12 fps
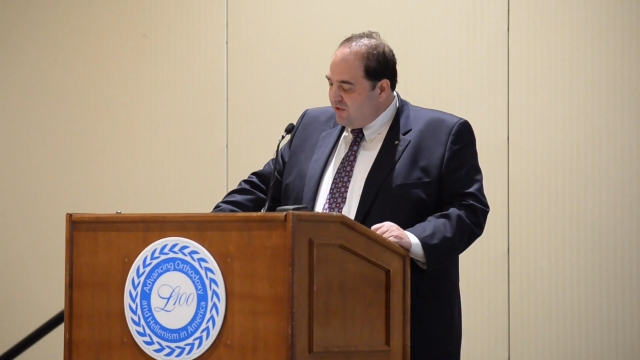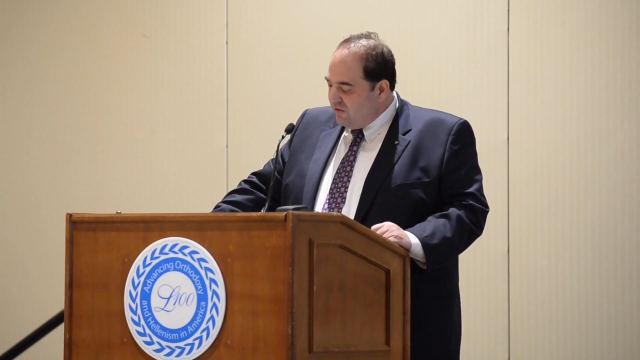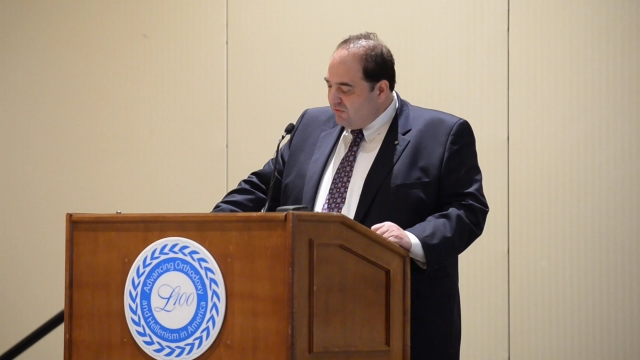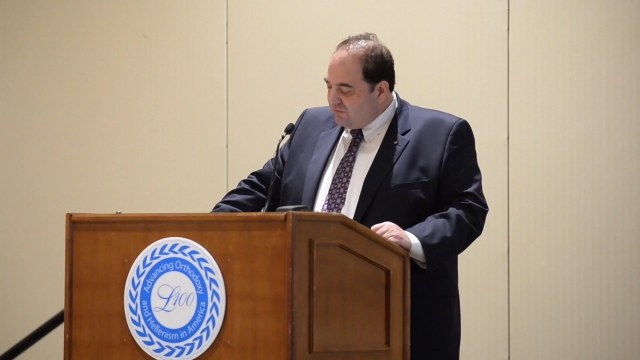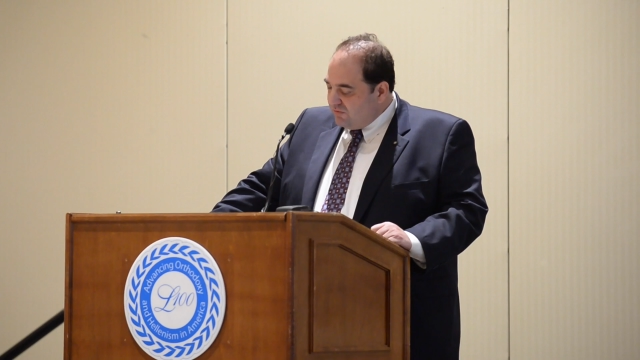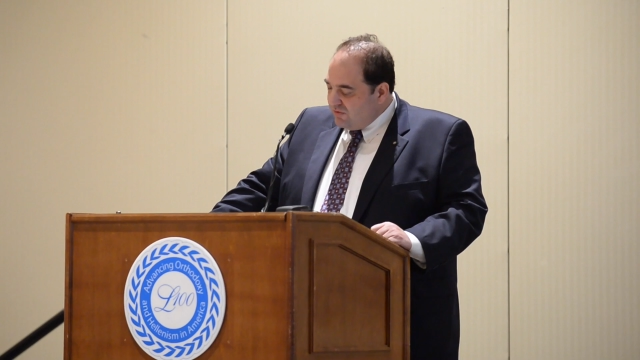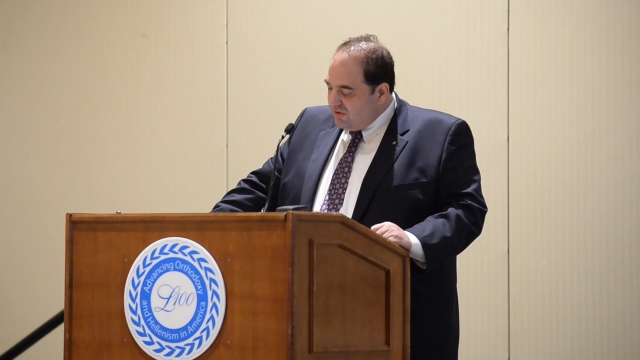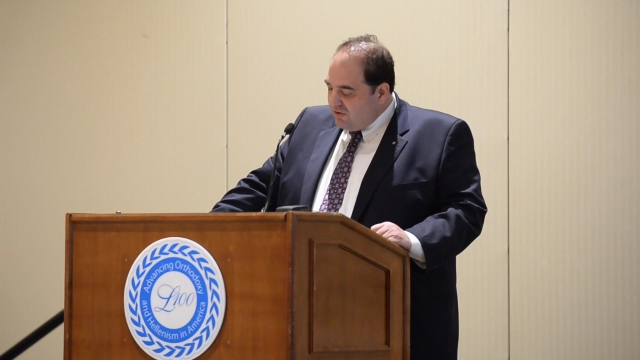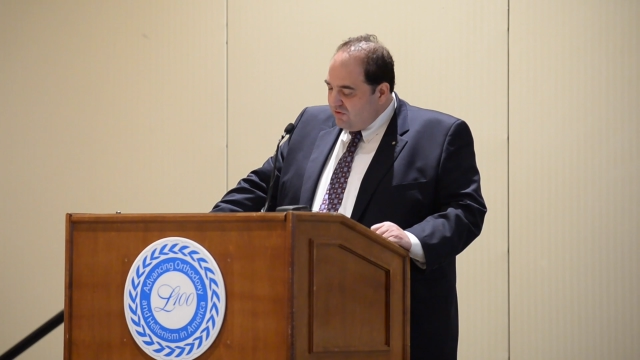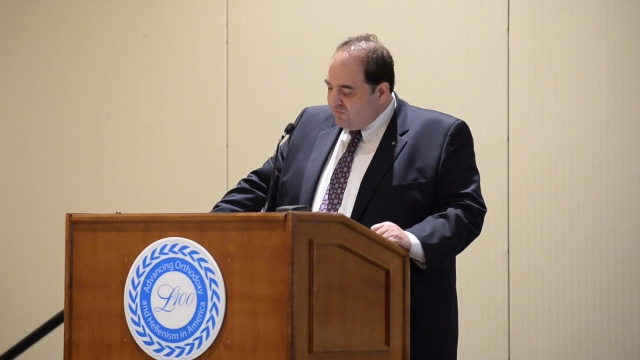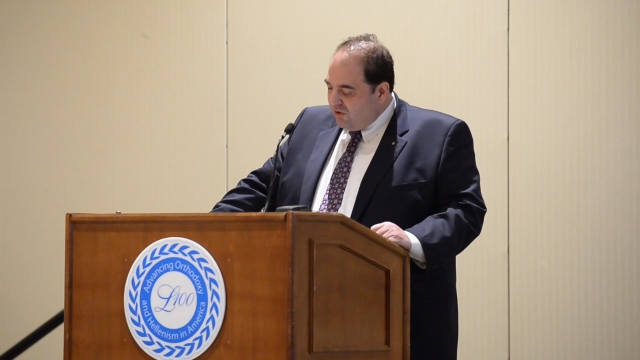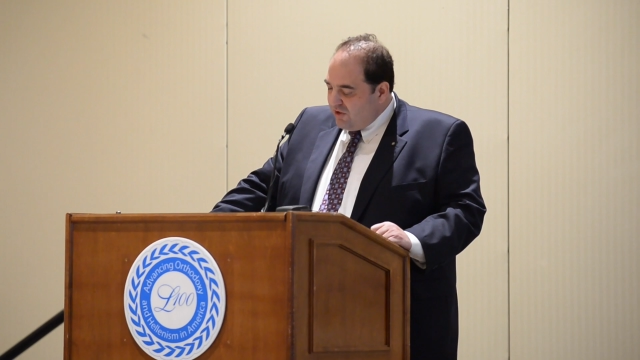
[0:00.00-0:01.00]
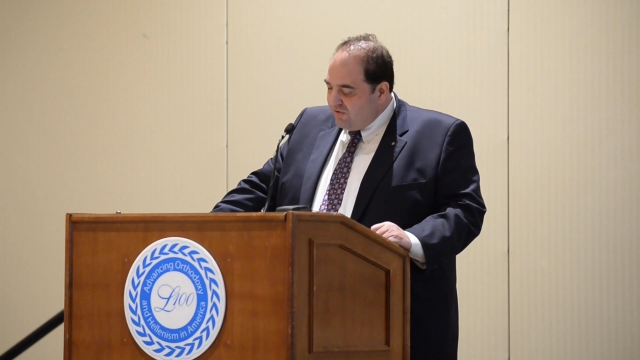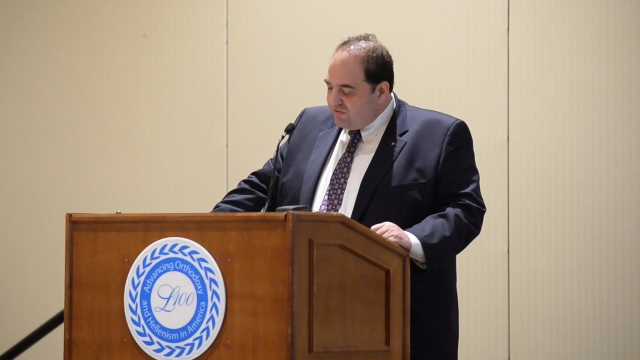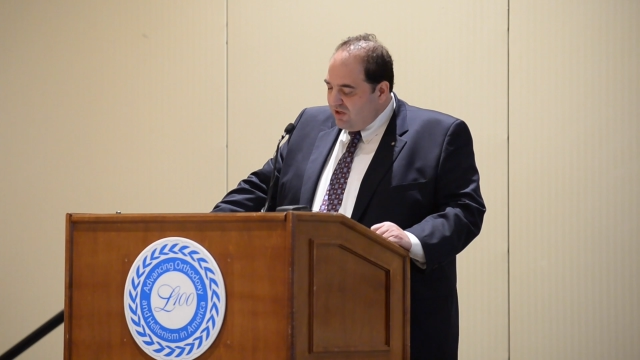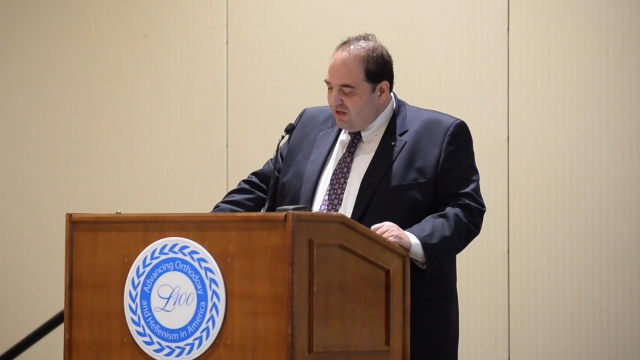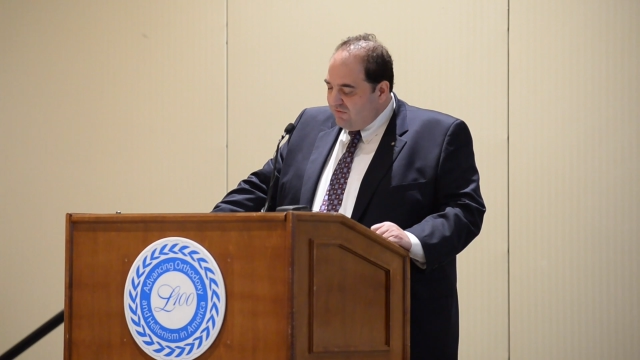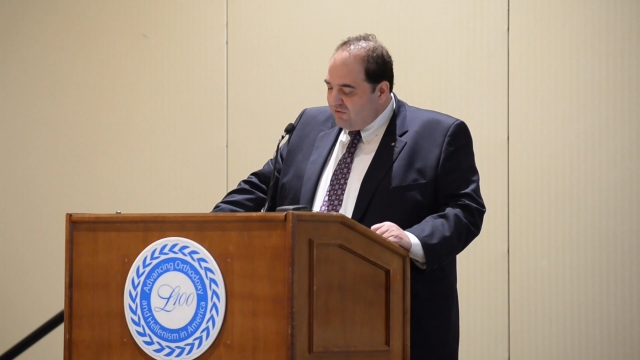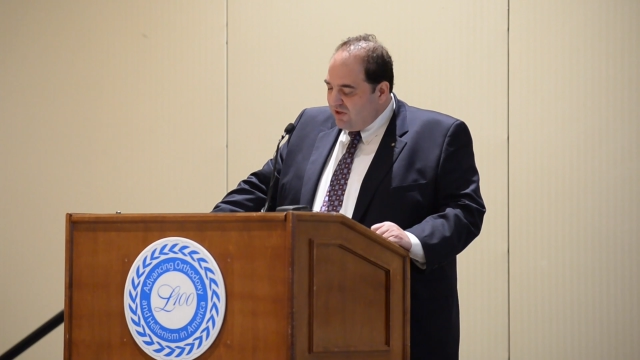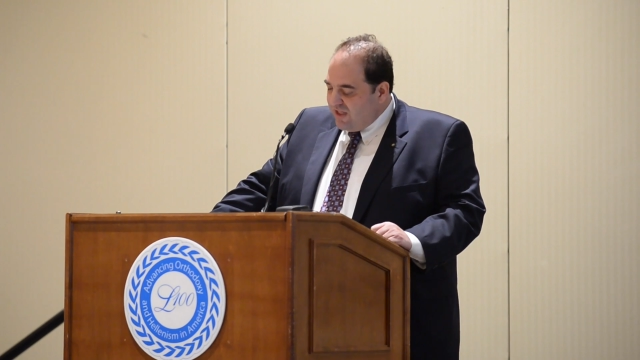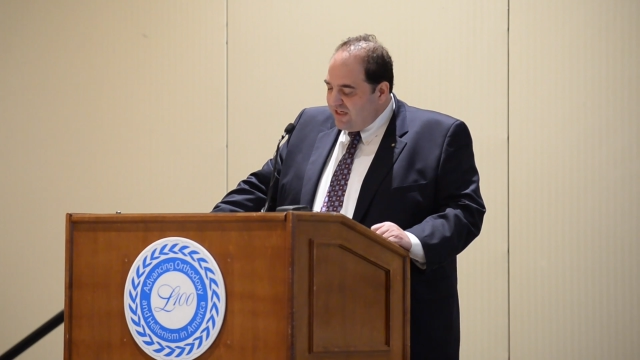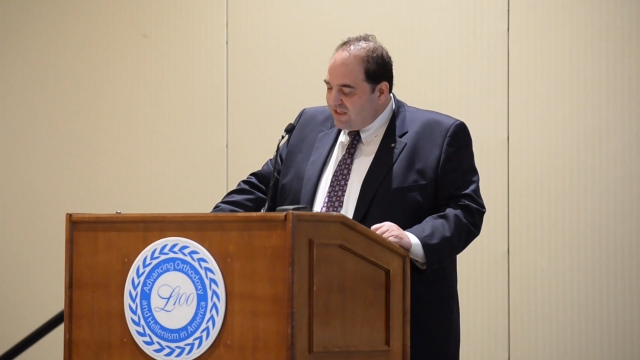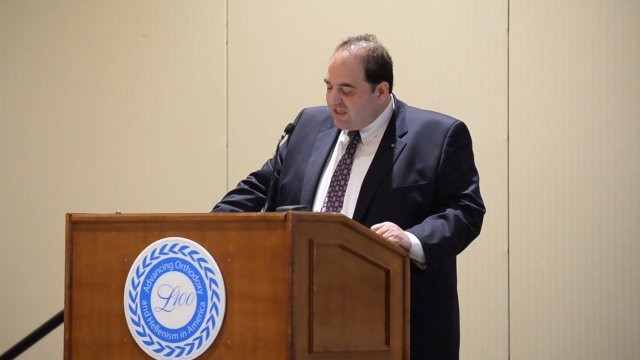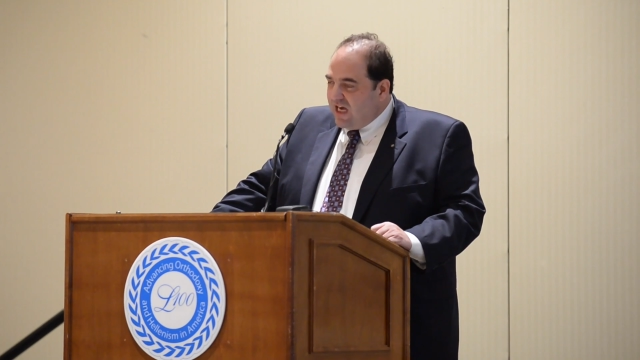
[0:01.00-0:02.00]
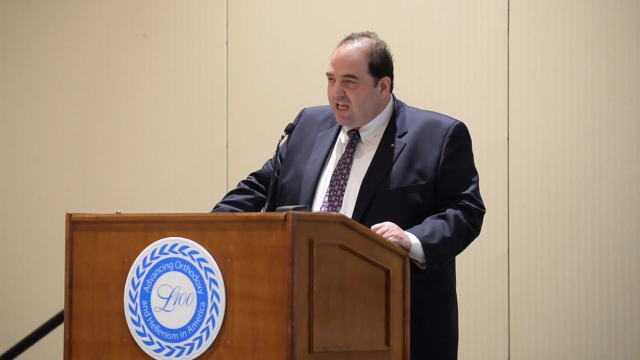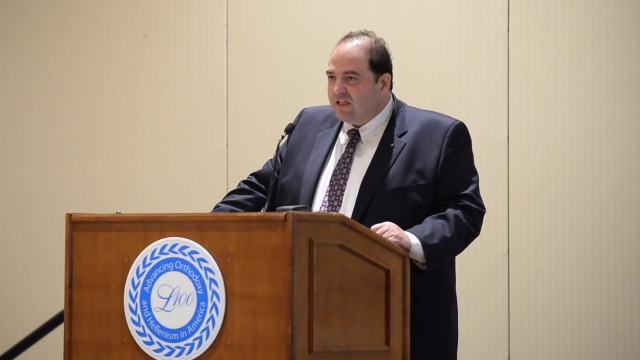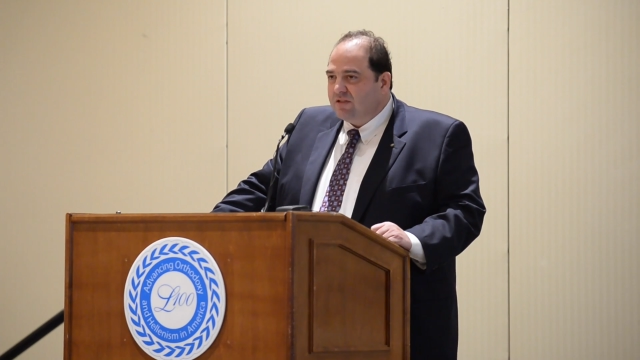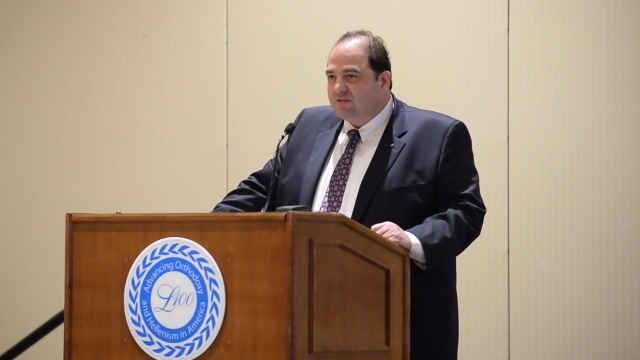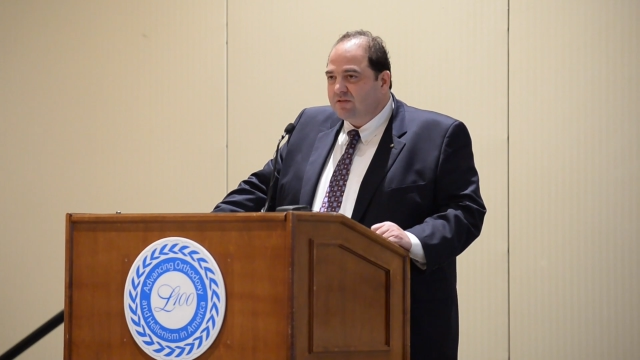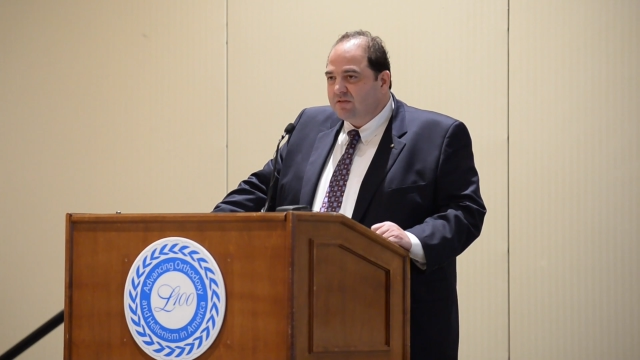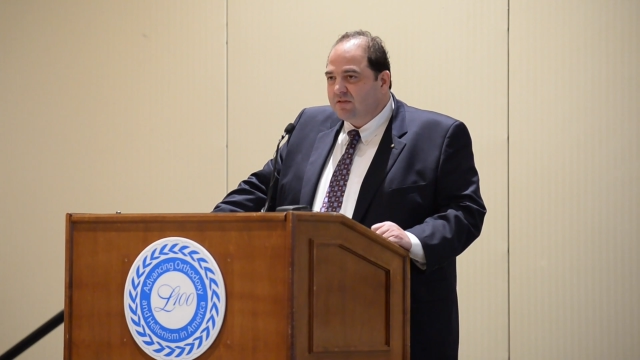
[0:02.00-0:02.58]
you for all you've done for Hellenic College